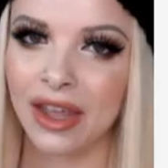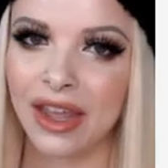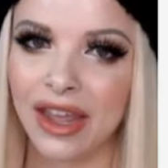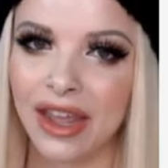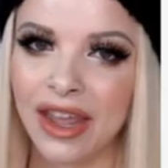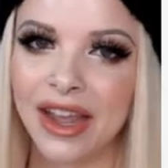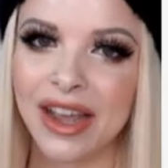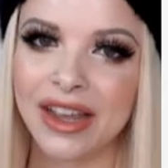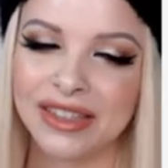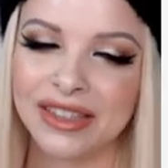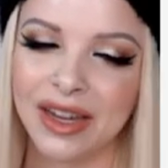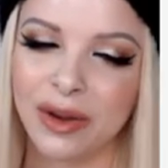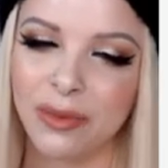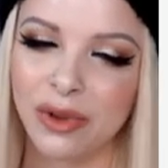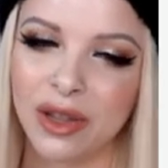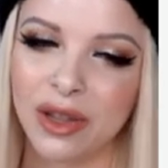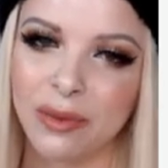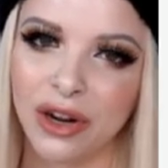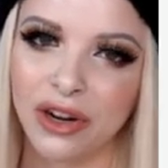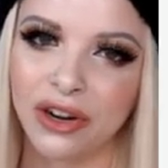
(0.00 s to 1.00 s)
so
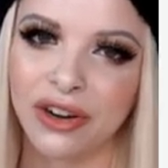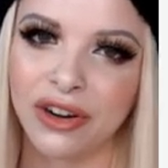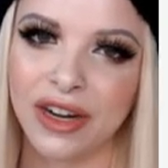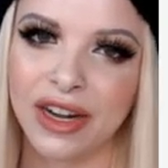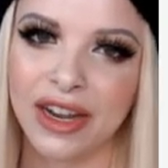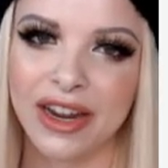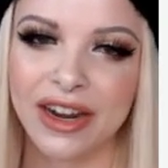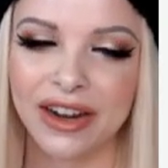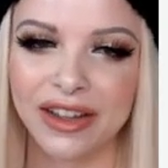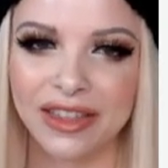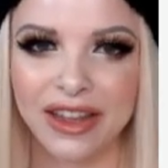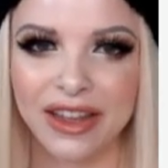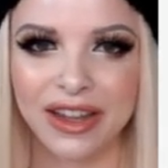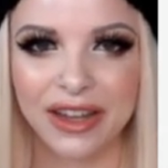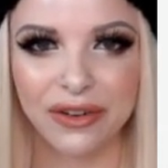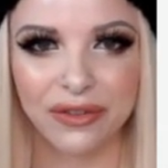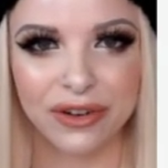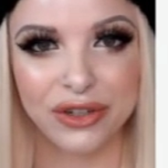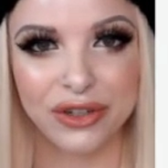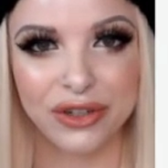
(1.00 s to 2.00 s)
you will notice in your
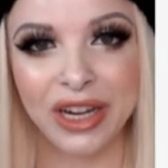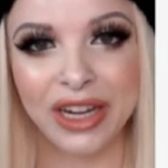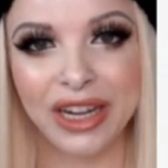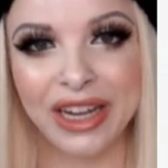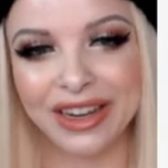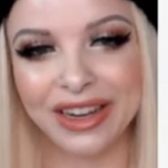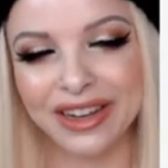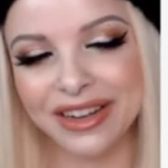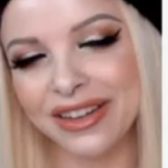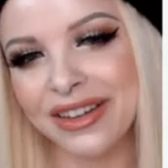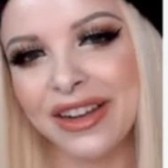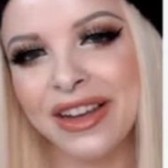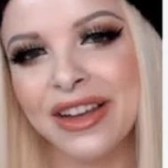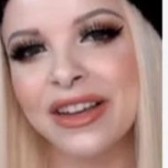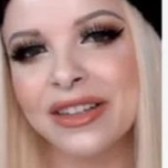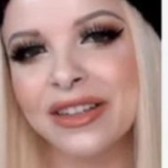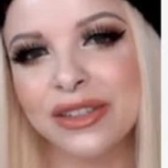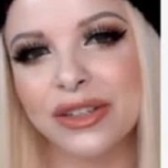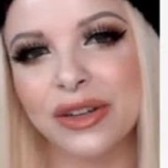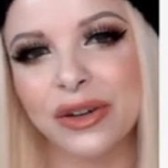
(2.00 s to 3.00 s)
Zoom call,
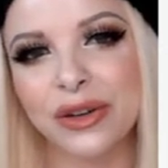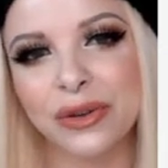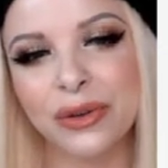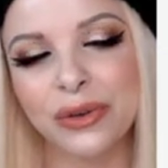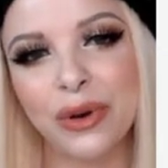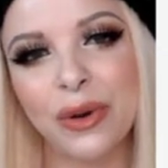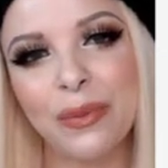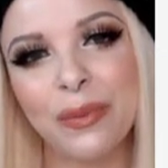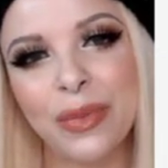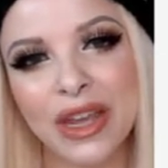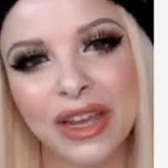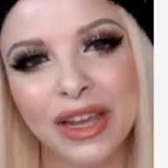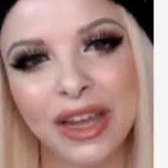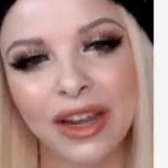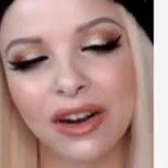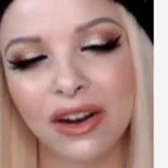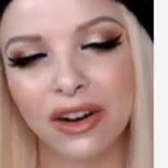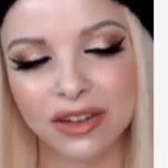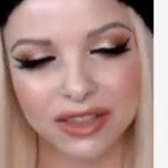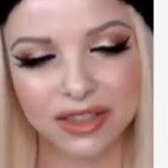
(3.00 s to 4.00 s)
okay, it looks like
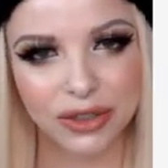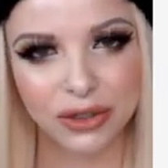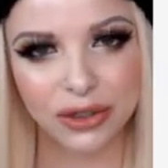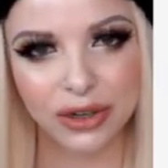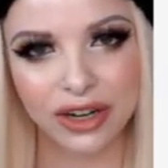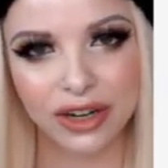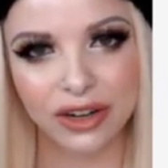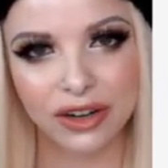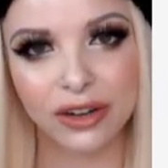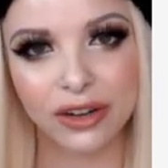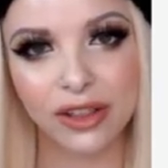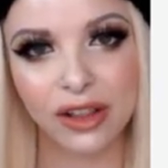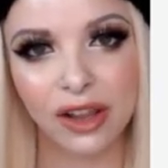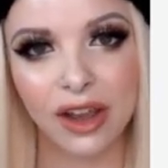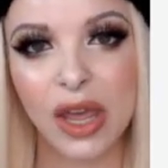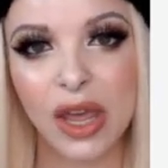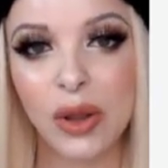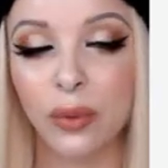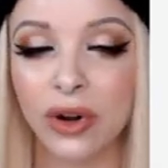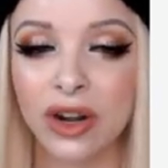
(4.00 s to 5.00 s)
this. So remember to
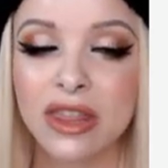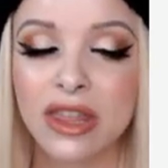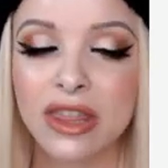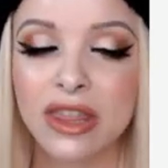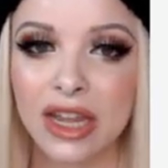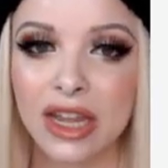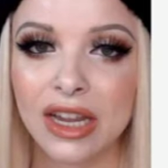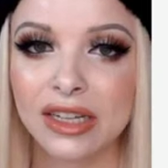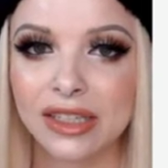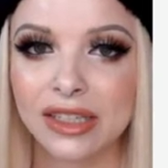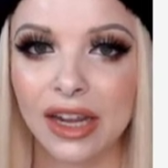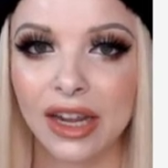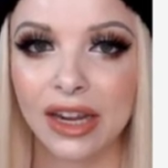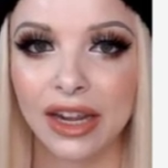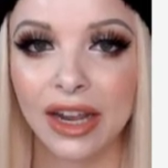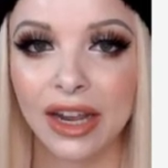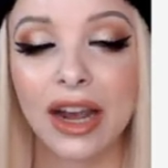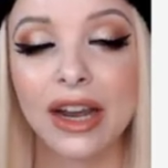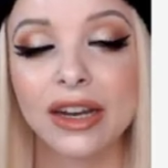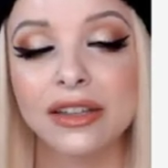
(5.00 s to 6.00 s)
flip the
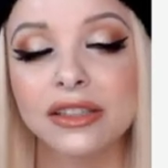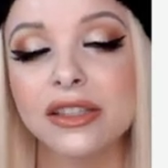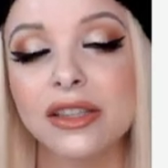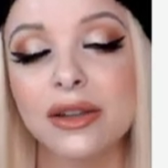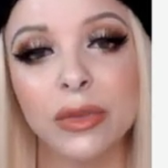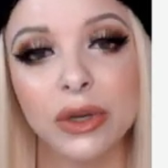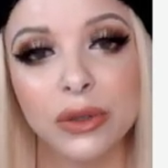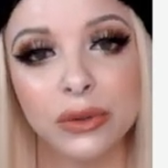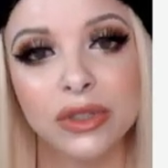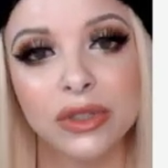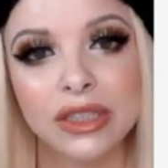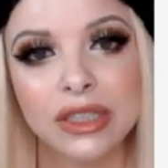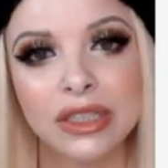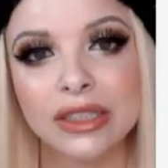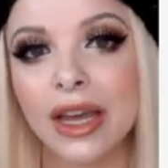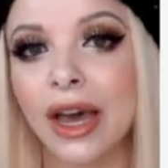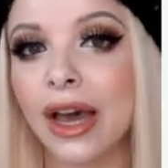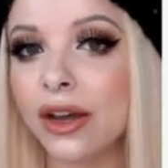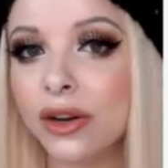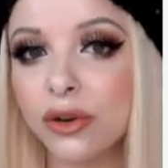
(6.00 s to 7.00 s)
camera so that the
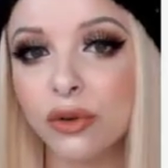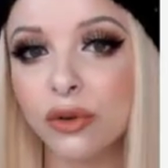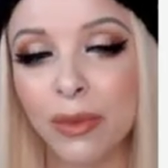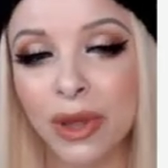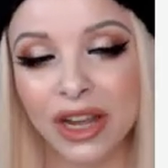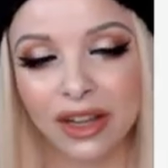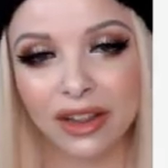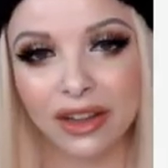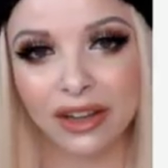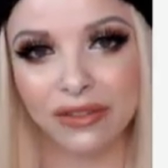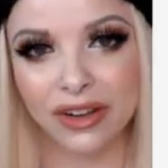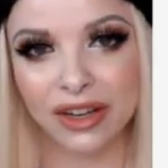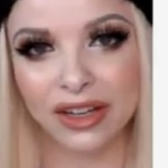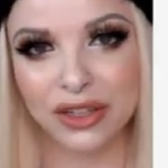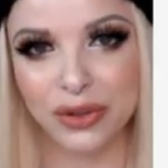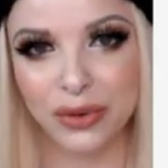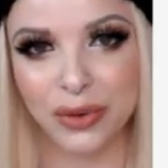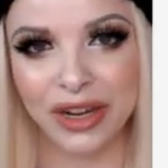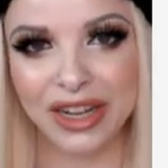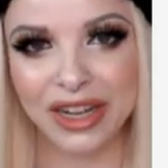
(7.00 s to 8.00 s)
words will appear
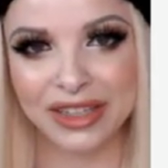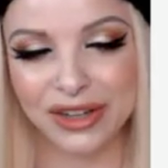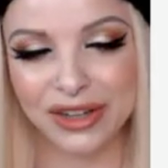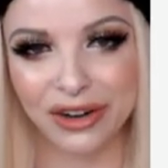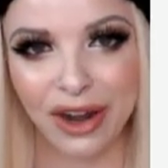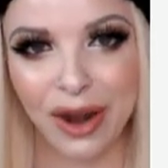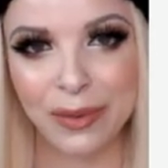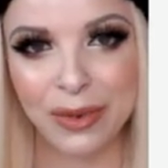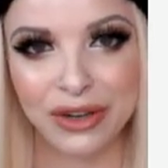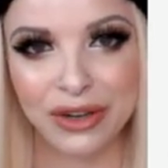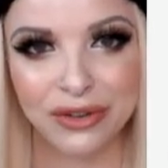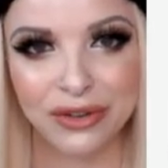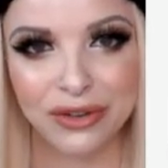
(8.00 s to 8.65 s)
correctly on the screen.